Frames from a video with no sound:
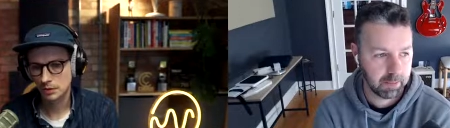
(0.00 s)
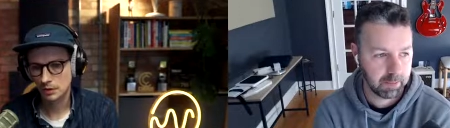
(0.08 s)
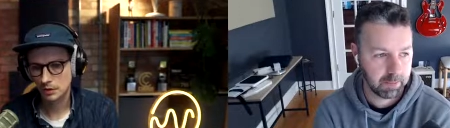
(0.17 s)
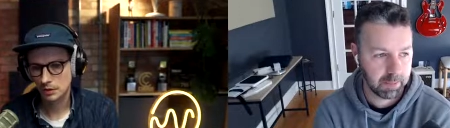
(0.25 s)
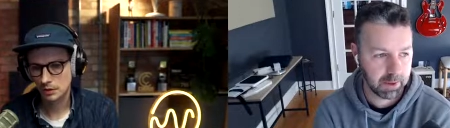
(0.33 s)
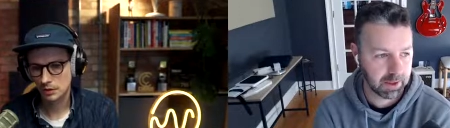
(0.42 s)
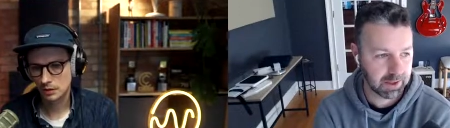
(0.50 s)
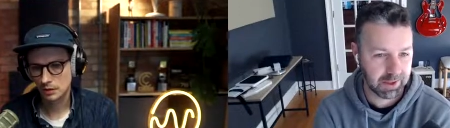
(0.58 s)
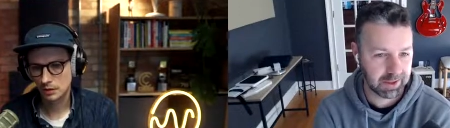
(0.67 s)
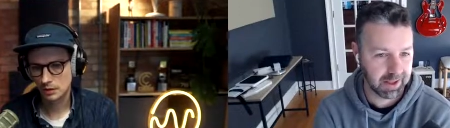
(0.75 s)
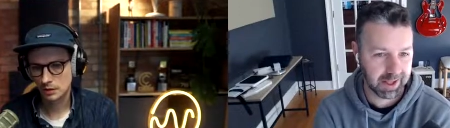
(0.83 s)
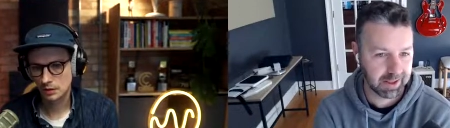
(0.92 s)
Speaker 1: but just
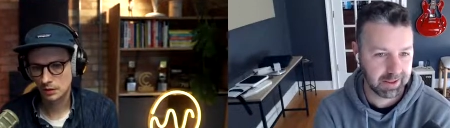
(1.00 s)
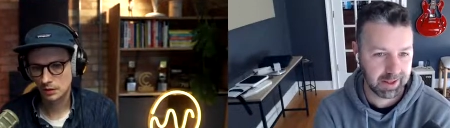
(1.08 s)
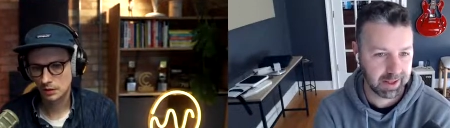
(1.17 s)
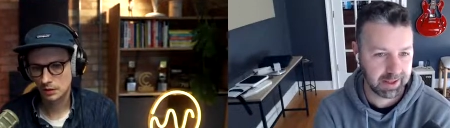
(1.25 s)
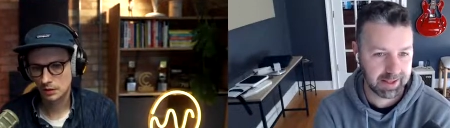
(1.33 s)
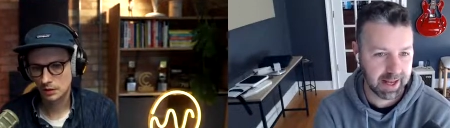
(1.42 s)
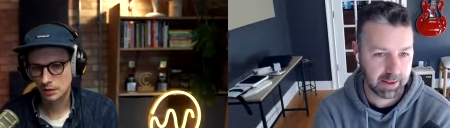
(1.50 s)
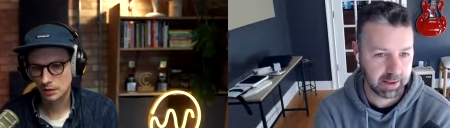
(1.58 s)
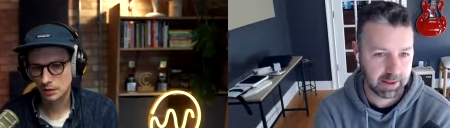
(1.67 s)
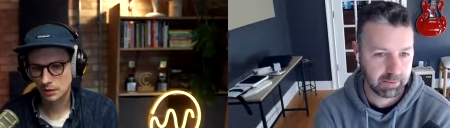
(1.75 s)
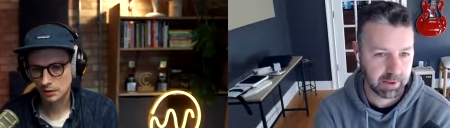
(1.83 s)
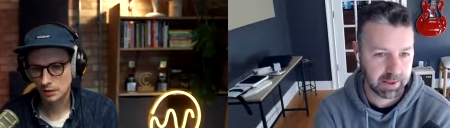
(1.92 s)
using like like like
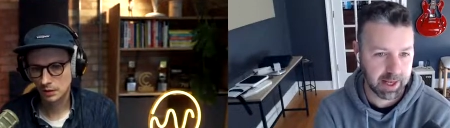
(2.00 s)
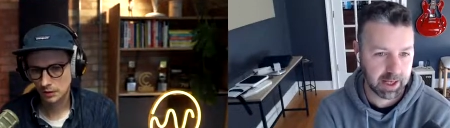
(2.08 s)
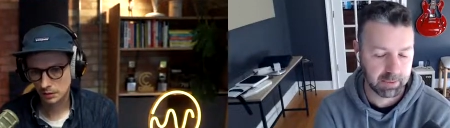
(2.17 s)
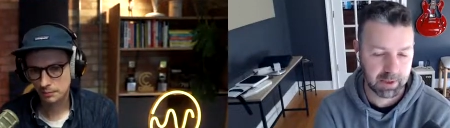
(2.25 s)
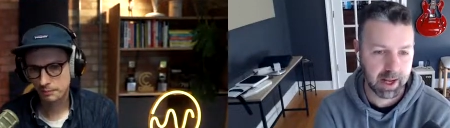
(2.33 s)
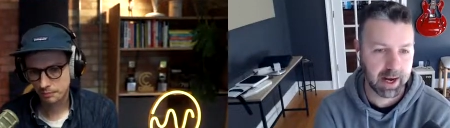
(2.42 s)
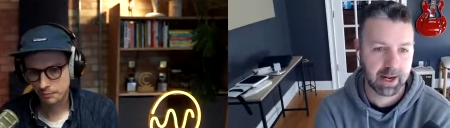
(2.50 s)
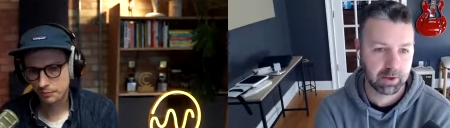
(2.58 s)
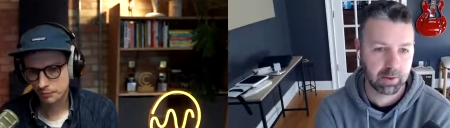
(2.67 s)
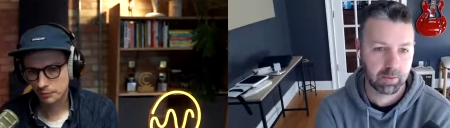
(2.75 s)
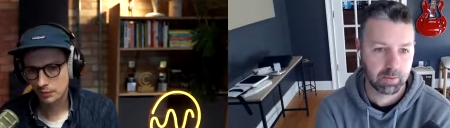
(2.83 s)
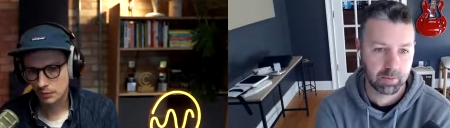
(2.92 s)
different sounds, but not
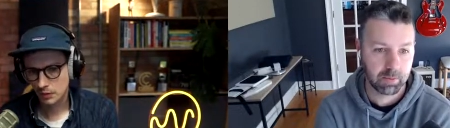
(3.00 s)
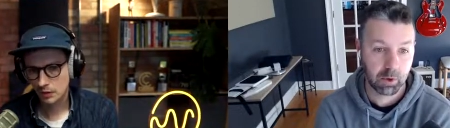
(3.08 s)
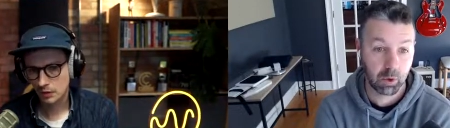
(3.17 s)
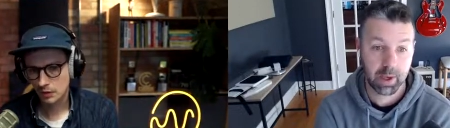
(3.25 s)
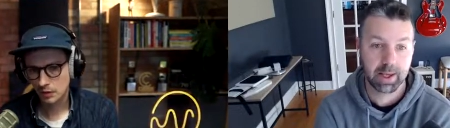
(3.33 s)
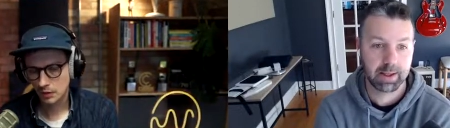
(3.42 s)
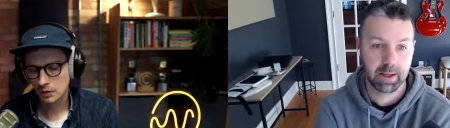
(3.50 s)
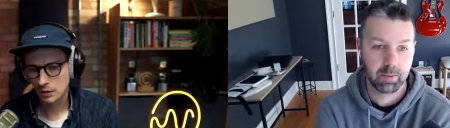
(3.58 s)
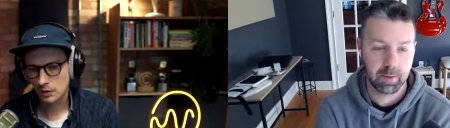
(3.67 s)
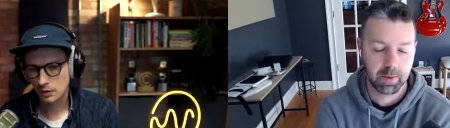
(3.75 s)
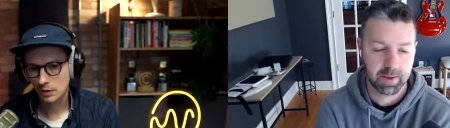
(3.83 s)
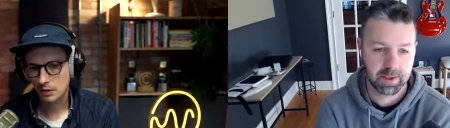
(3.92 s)
actually creating them
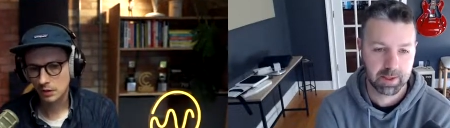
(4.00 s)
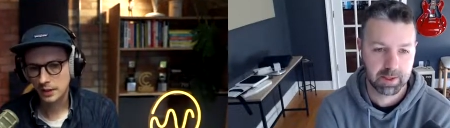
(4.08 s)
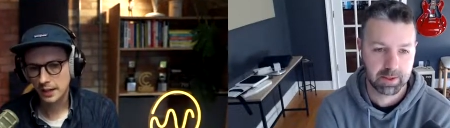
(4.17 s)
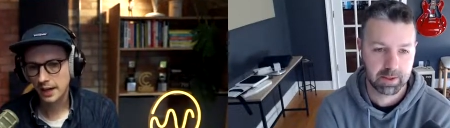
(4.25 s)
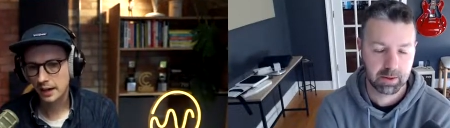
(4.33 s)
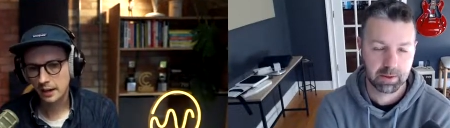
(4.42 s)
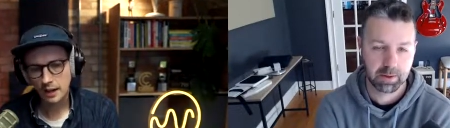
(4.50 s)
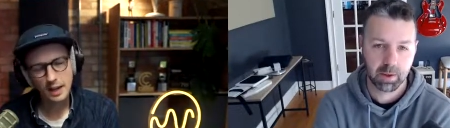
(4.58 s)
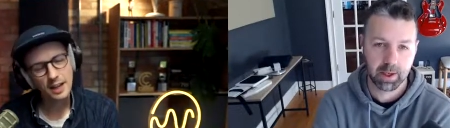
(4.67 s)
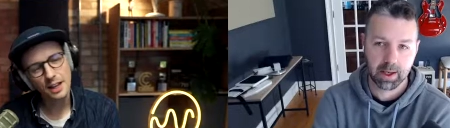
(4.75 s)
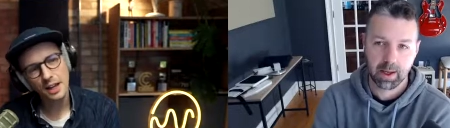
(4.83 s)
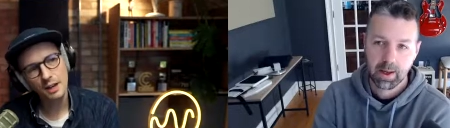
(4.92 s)
with synths. Yeah. So, so
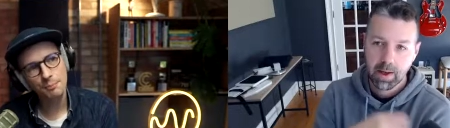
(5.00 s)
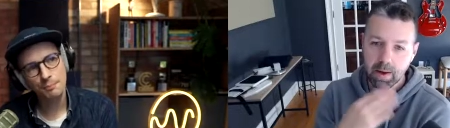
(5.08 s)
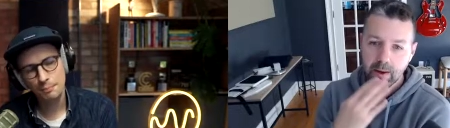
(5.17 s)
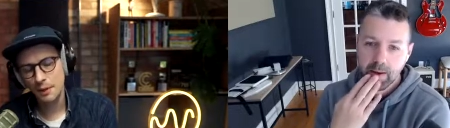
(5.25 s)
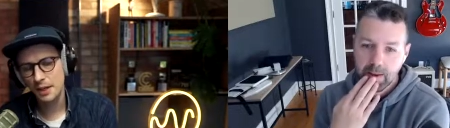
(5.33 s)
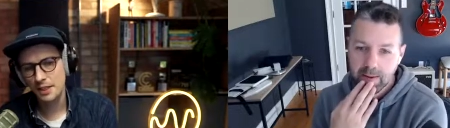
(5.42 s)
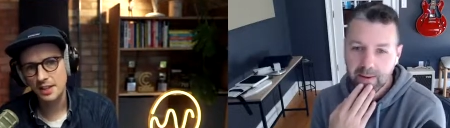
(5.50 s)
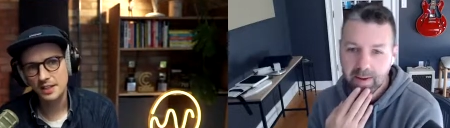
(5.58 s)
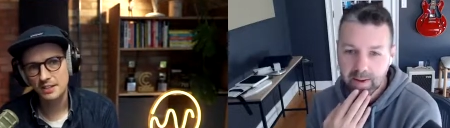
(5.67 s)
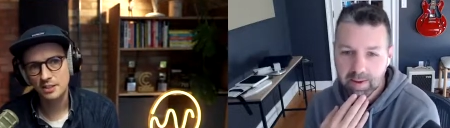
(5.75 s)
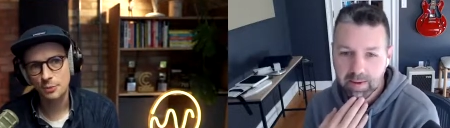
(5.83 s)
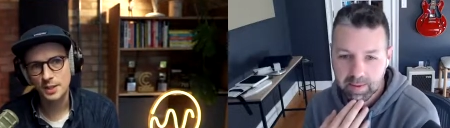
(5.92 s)
like, I,
Speaker 2: but I think
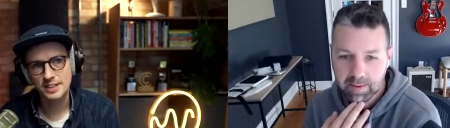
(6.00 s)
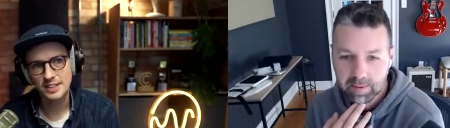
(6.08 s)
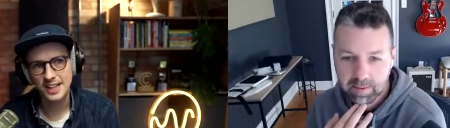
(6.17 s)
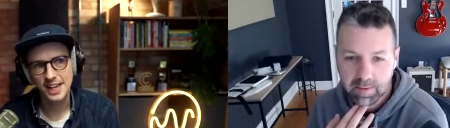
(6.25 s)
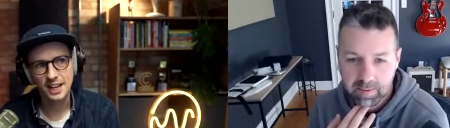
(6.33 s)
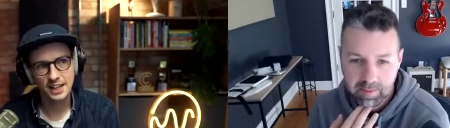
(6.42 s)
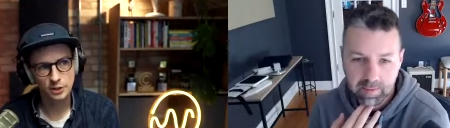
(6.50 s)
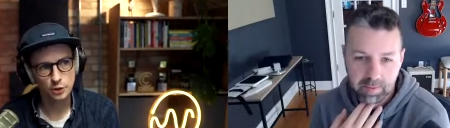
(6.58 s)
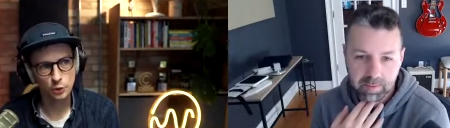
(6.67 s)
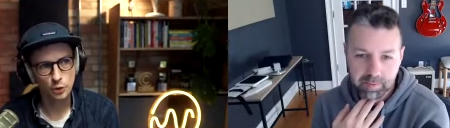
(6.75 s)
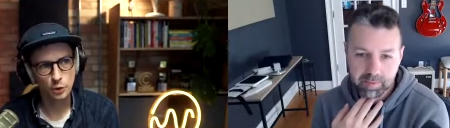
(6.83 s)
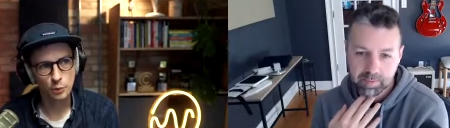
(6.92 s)
it's so easy to get like
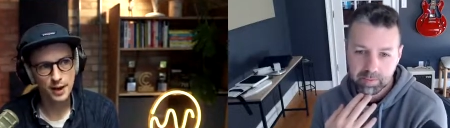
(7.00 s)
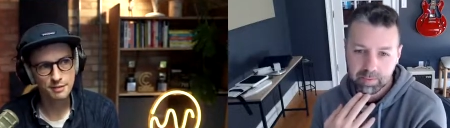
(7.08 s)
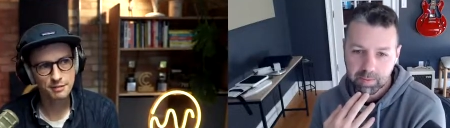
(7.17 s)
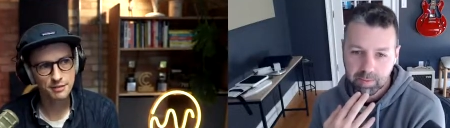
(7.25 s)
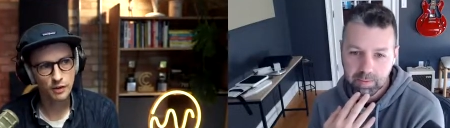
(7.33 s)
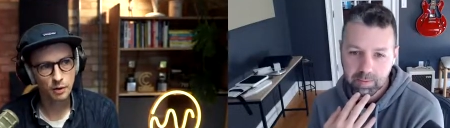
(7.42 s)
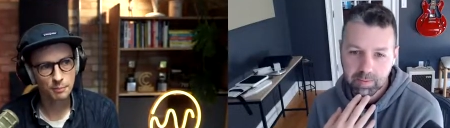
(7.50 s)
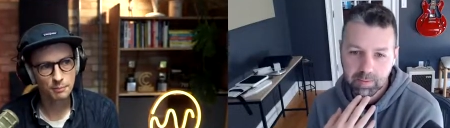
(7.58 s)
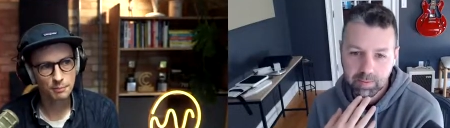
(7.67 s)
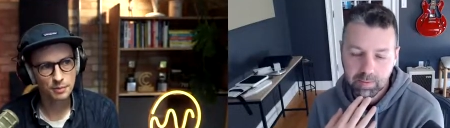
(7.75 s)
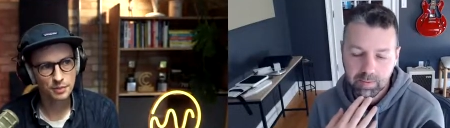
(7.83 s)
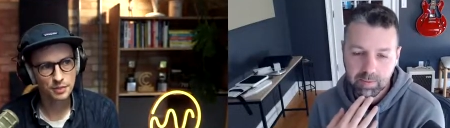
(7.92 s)
drawn away
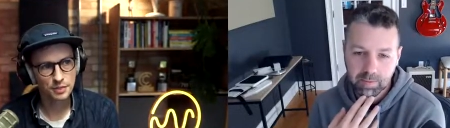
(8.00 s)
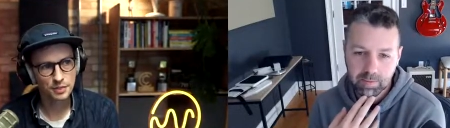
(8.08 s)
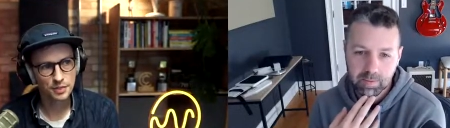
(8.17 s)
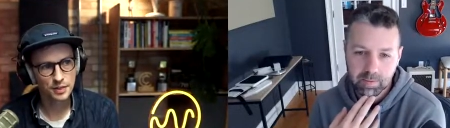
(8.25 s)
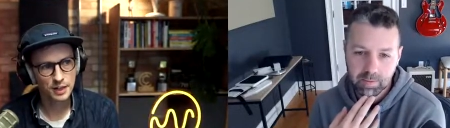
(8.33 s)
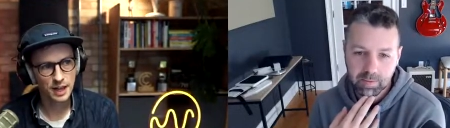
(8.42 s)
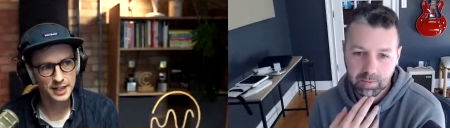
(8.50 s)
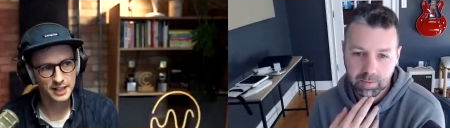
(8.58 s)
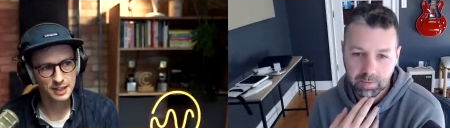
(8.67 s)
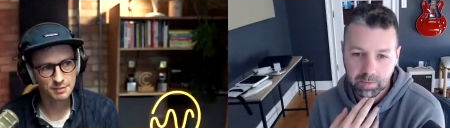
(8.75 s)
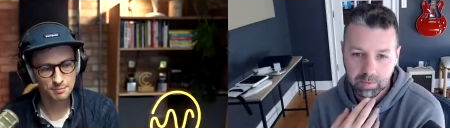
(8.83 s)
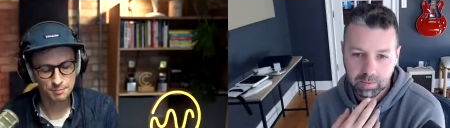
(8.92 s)
from like
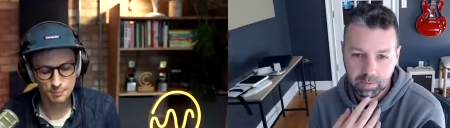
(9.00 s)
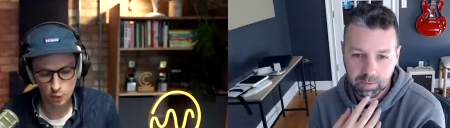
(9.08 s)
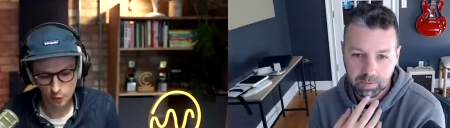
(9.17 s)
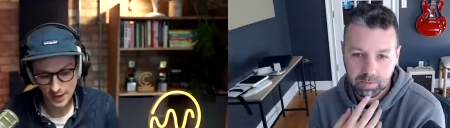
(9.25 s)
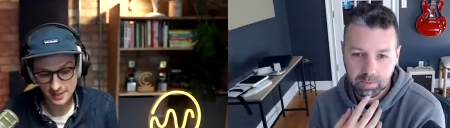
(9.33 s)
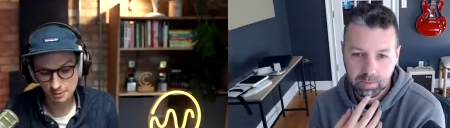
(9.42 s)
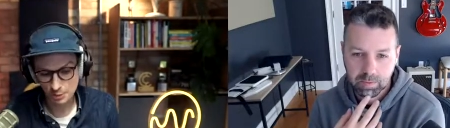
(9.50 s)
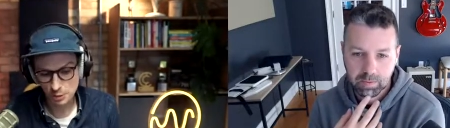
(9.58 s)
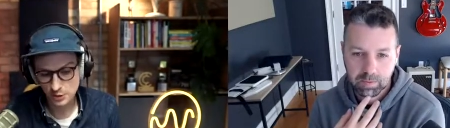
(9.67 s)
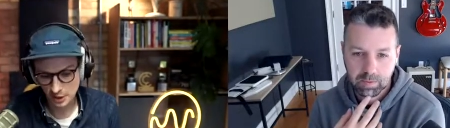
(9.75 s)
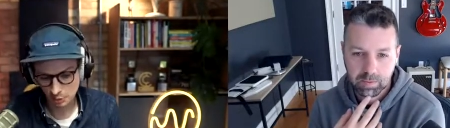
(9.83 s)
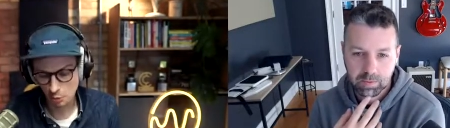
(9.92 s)
if creating
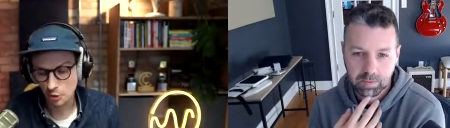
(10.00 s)
music's what